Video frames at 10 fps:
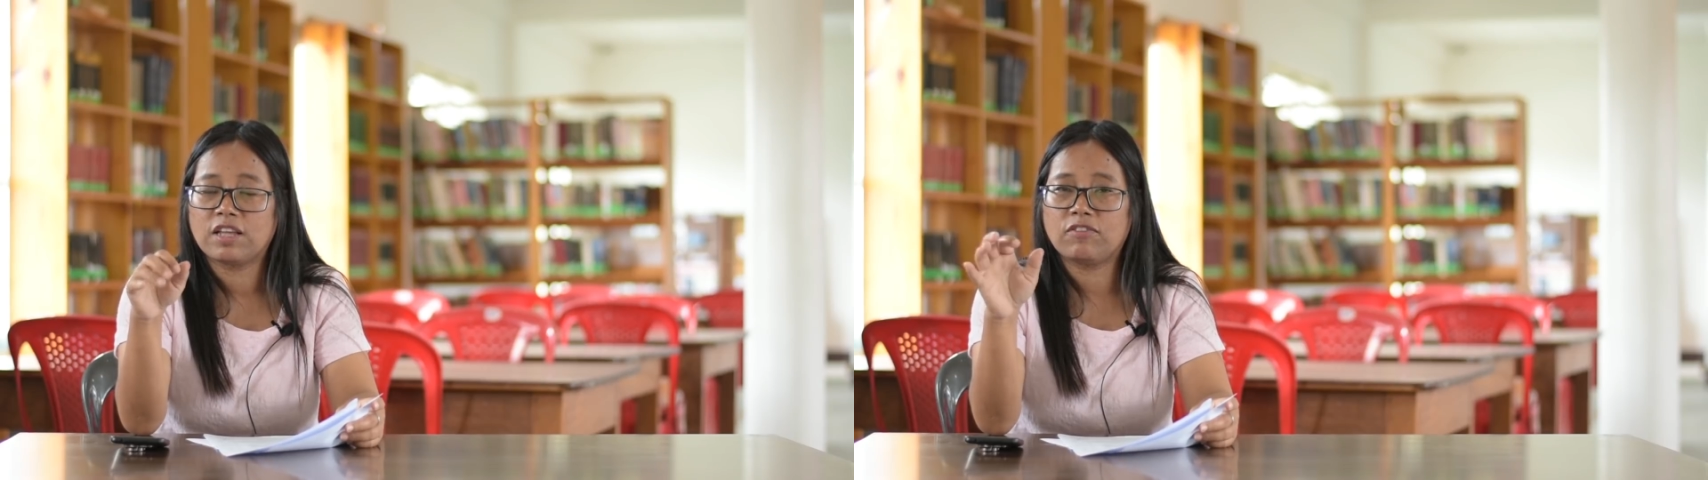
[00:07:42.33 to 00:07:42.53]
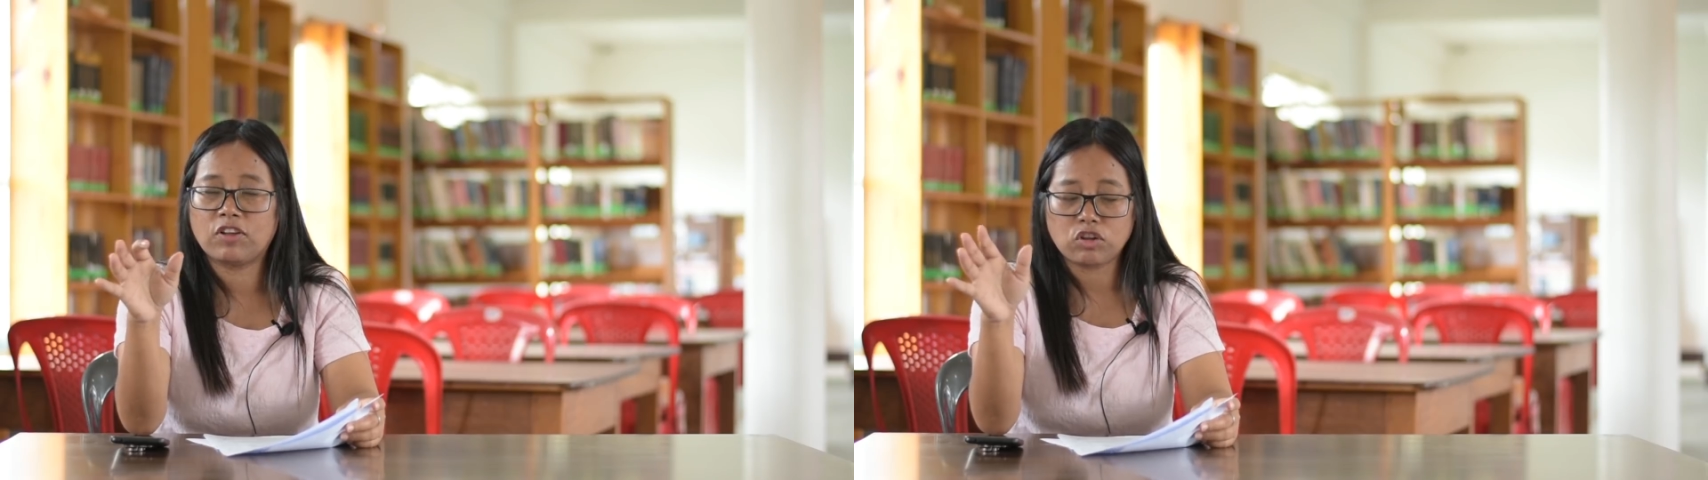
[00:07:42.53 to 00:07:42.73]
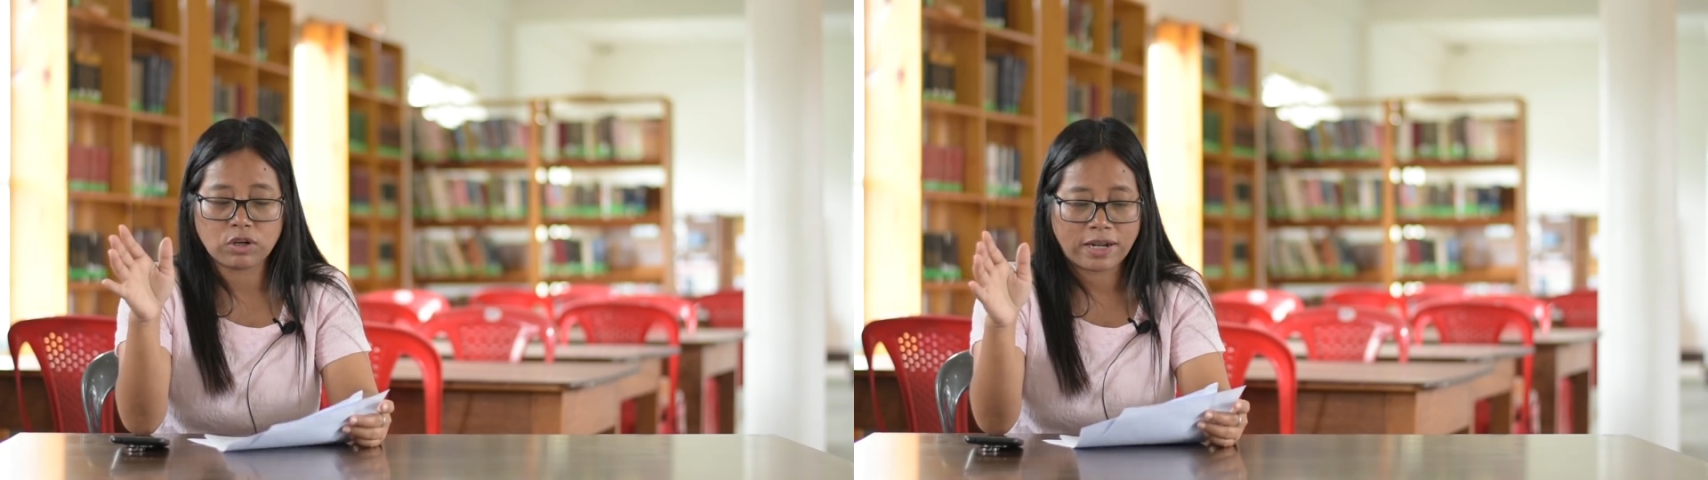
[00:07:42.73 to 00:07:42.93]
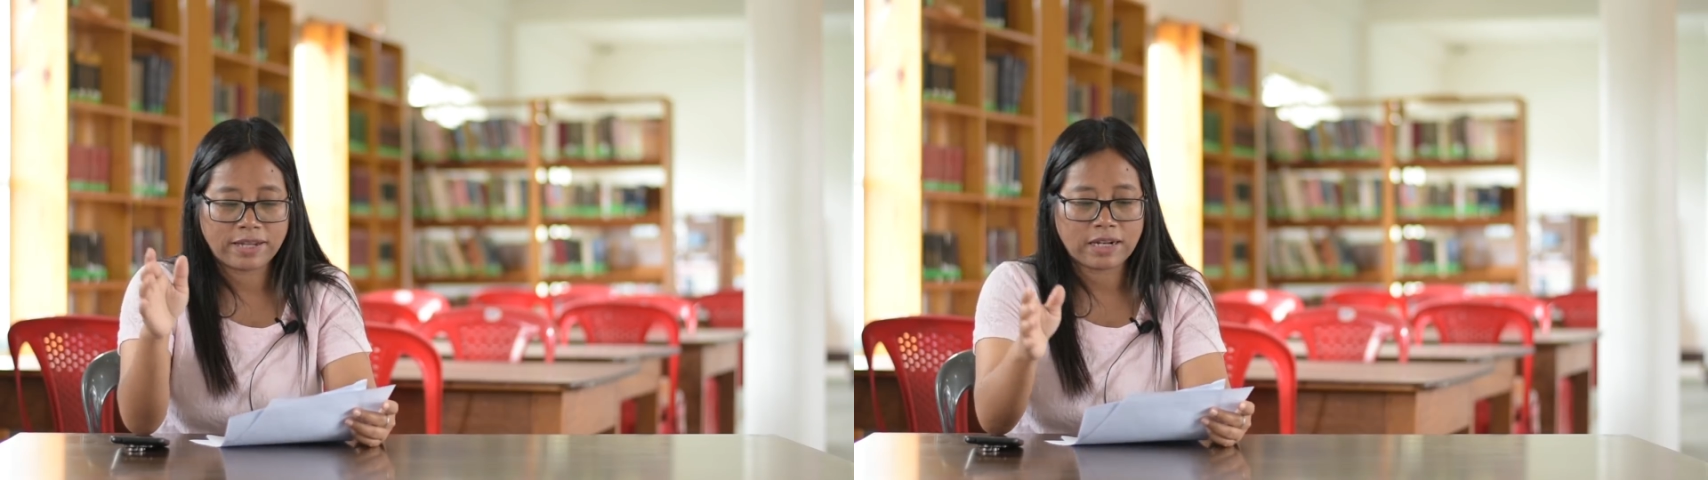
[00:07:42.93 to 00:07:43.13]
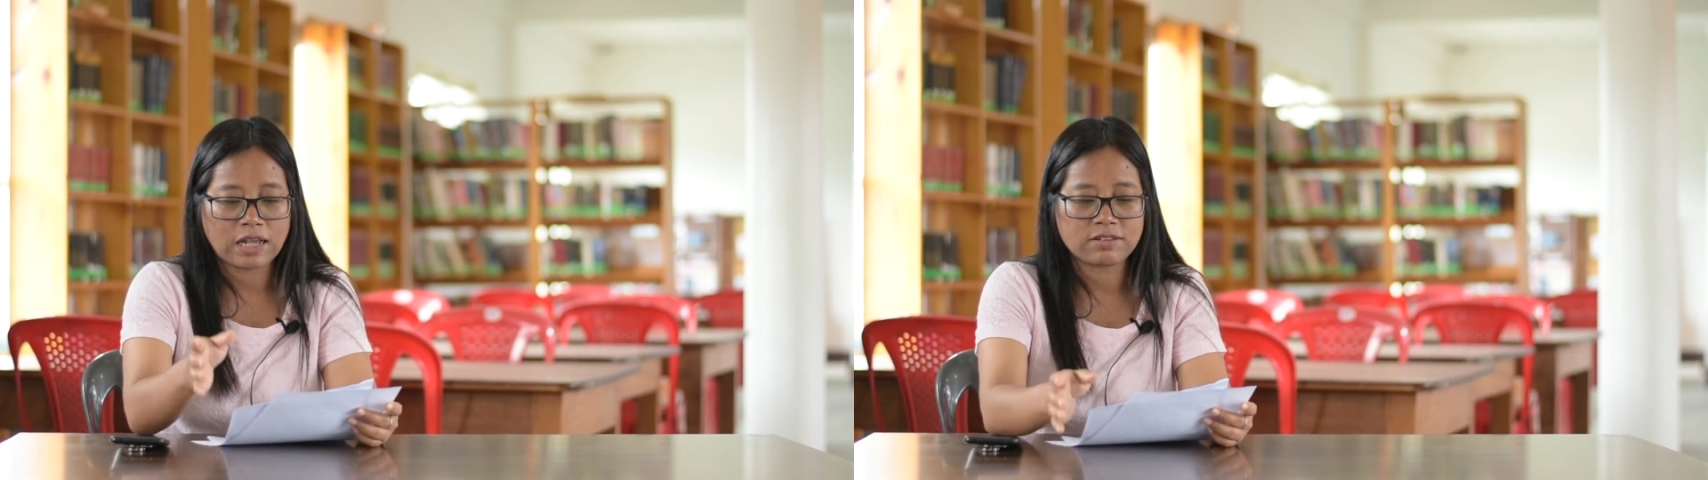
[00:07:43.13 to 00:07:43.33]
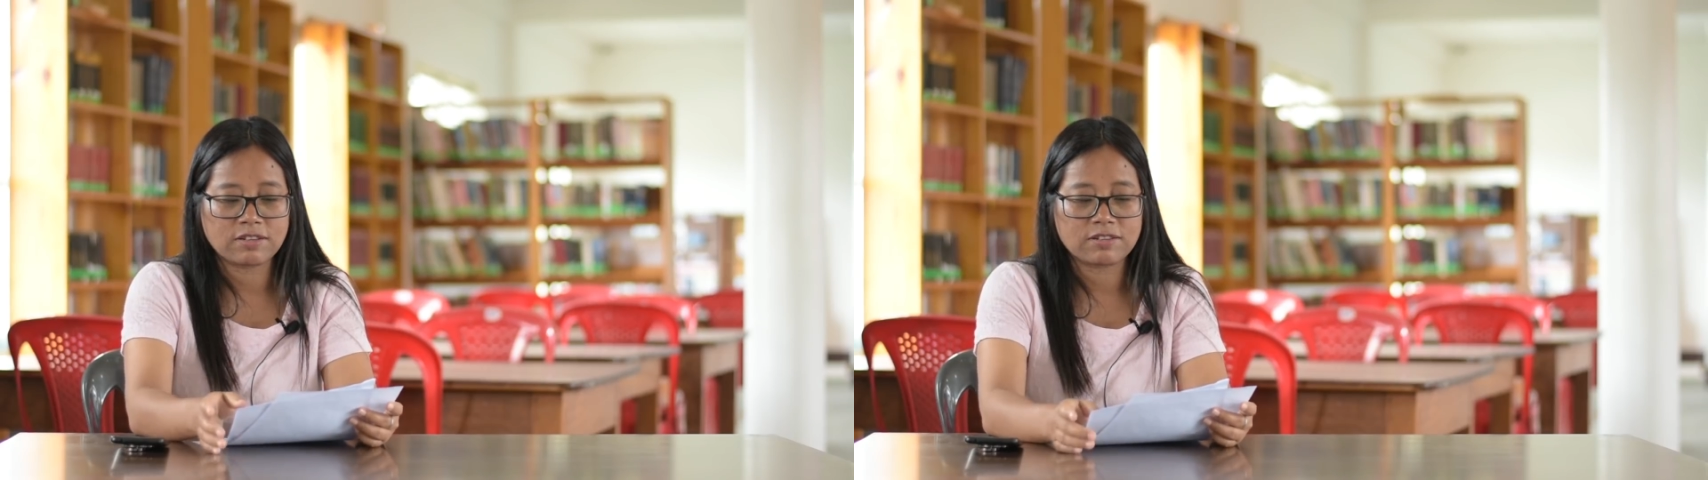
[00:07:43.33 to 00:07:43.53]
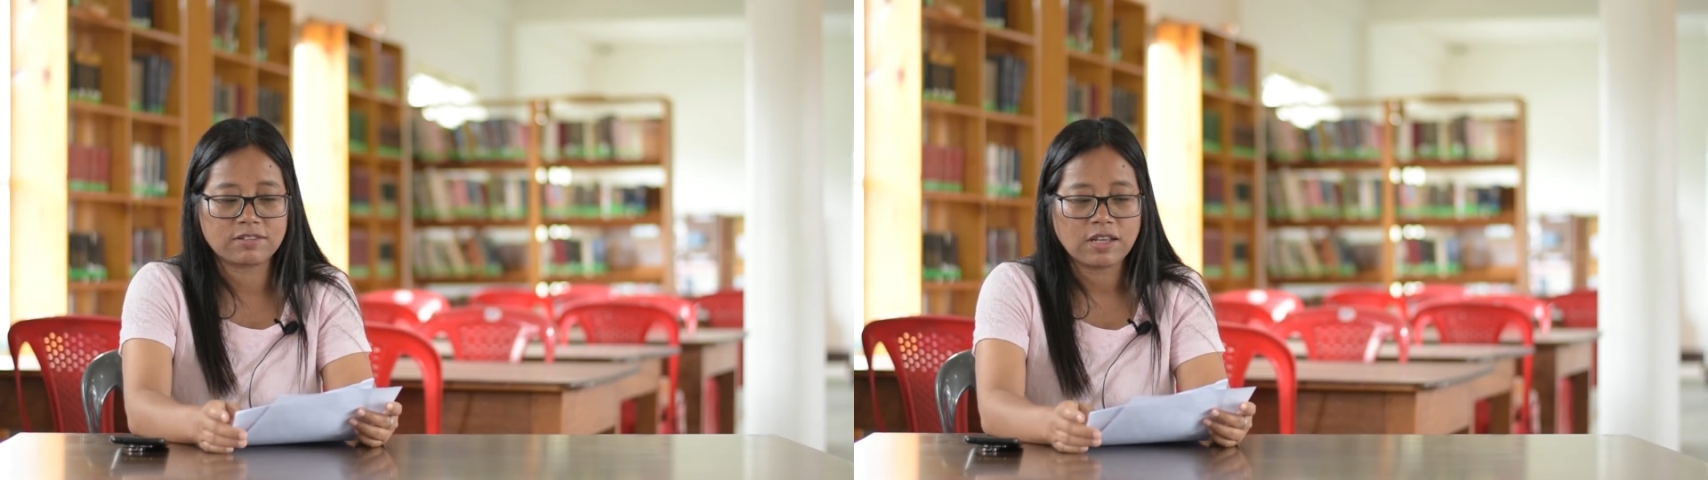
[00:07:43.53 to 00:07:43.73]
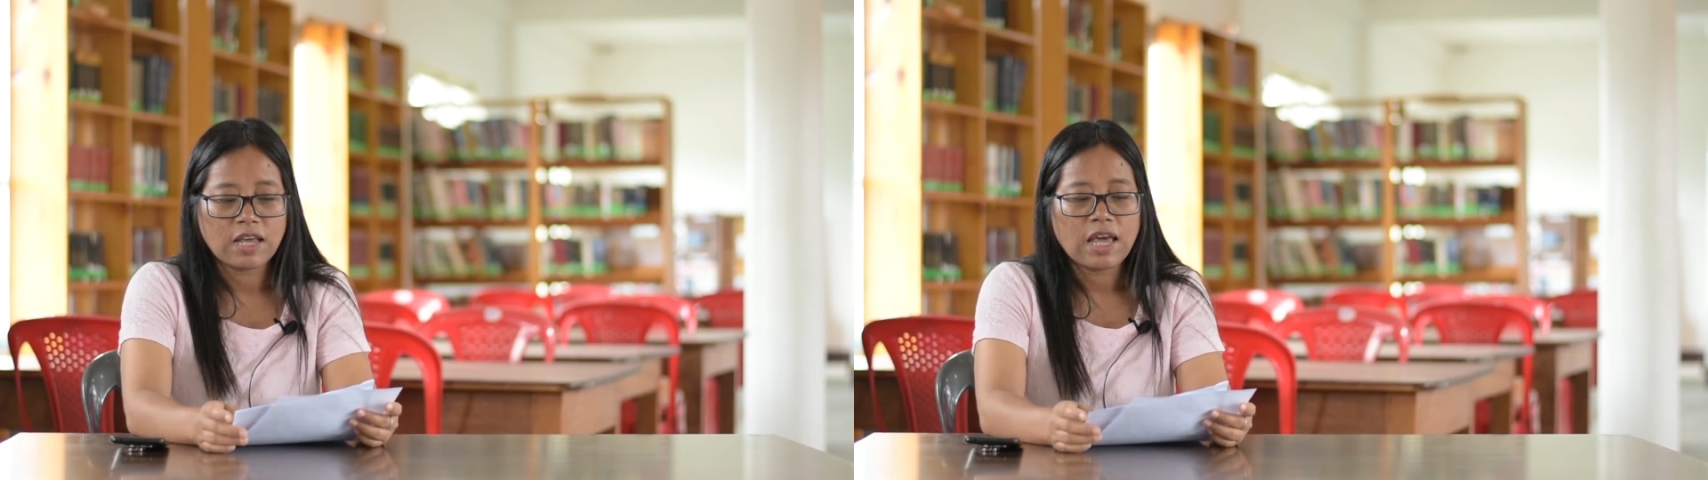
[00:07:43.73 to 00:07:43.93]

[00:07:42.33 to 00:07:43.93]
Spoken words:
even online classes.